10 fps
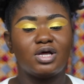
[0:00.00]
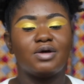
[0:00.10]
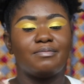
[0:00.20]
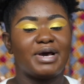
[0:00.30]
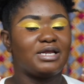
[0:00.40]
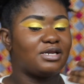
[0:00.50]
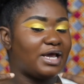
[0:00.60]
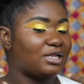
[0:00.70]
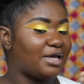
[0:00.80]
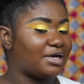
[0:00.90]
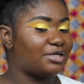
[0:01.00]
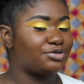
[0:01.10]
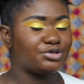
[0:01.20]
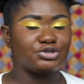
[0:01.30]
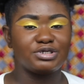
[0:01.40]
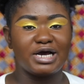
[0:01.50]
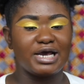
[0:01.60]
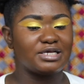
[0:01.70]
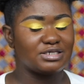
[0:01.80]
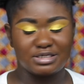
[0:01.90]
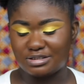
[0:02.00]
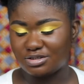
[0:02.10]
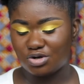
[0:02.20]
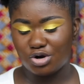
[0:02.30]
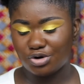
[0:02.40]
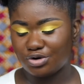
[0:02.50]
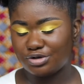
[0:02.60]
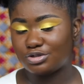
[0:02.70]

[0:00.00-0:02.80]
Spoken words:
My neck, like I told you guys, is darker,